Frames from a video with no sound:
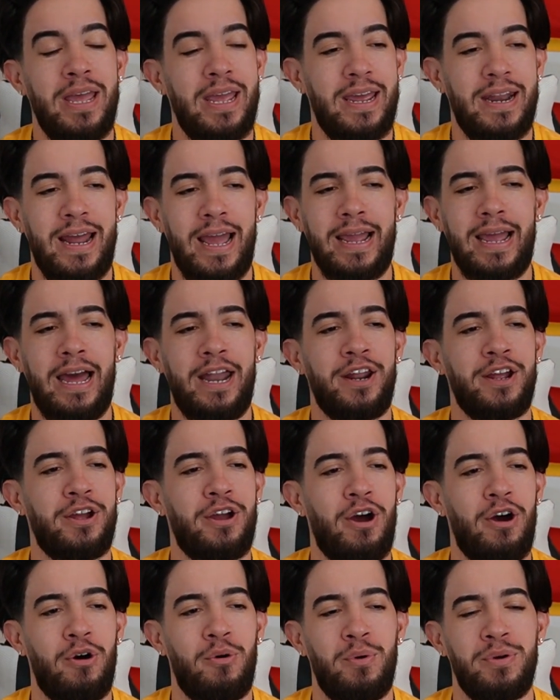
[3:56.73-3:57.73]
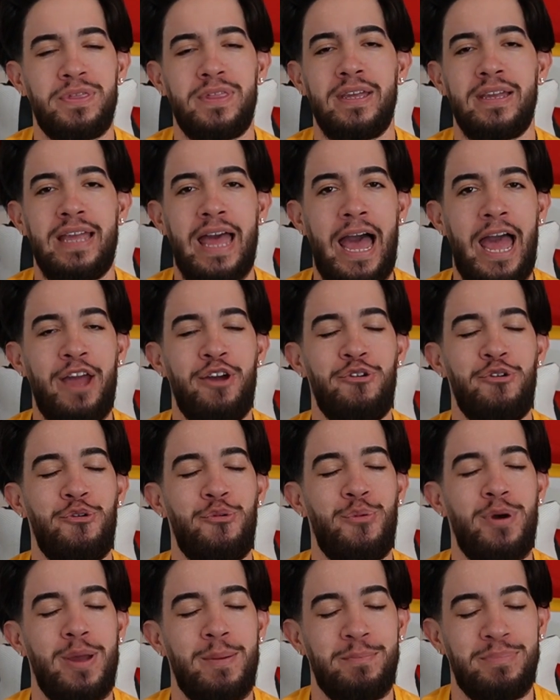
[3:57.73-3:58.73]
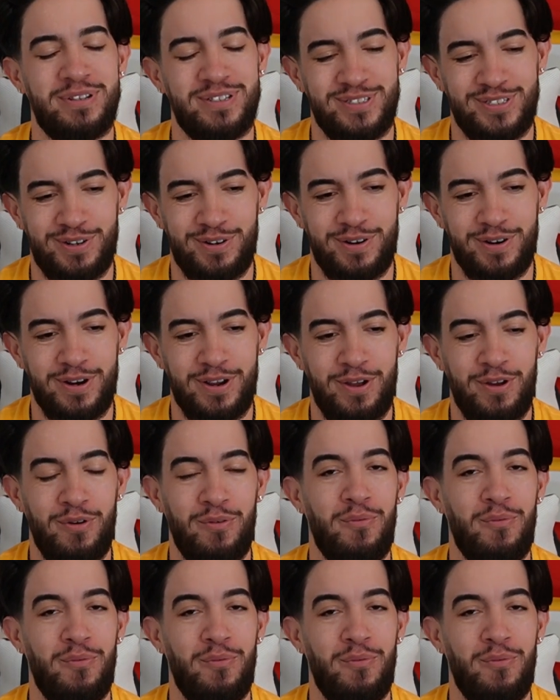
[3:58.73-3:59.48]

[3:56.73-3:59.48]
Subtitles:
and I gotta go with the guy who went berserk,